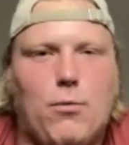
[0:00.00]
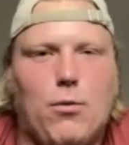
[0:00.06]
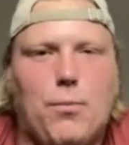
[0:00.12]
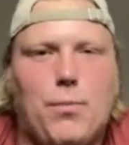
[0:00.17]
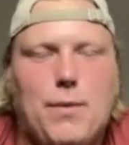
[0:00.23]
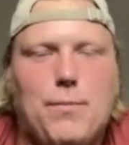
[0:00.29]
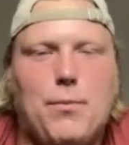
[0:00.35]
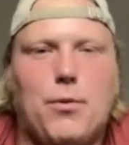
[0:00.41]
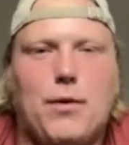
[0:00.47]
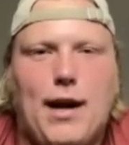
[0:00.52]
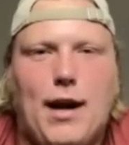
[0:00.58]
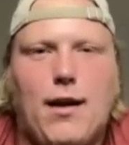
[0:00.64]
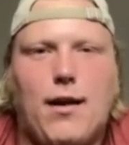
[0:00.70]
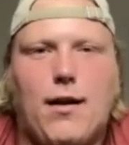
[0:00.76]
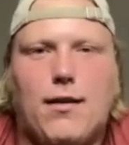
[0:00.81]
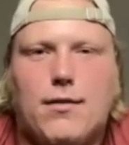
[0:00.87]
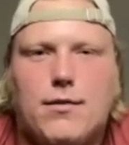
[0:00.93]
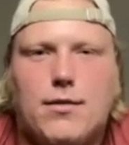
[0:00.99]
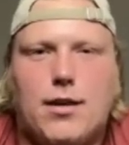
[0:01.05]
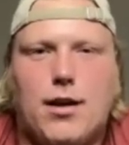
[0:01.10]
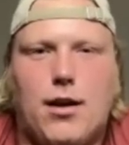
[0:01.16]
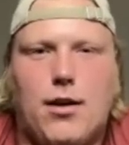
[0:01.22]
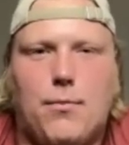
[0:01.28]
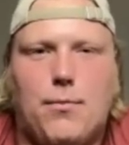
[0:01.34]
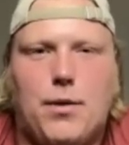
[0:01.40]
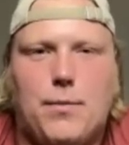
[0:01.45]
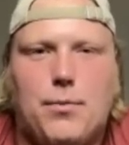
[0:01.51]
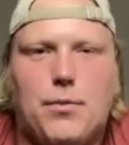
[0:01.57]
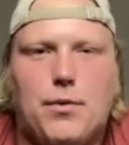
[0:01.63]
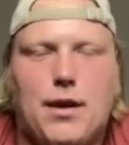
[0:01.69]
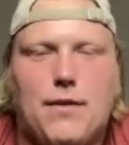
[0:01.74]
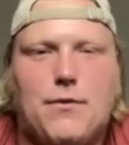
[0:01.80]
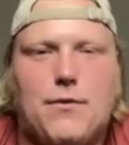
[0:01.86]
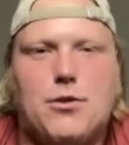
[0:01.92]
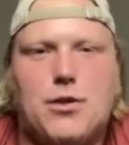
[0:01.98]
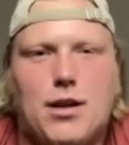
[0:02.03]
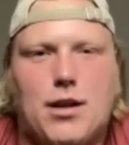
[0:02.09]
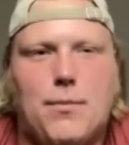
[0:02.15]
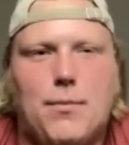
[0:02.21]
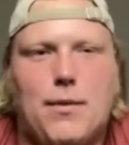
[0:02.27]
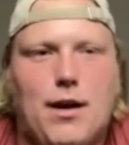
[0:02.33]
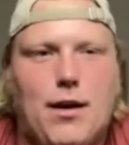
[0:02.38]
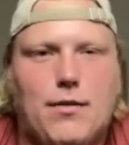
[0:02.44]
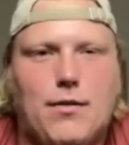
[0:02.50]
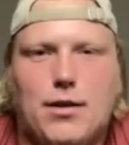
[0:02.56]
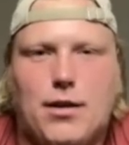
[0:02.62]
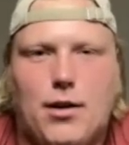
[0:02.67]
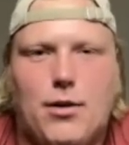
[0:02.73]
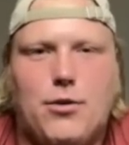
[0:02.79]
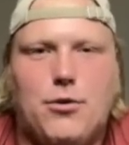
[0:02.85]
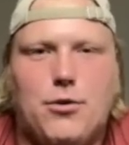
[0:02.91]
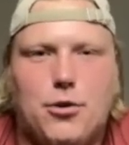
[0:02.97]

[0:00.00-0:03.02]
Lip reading: people care, you know, and people give a shit about, you know, who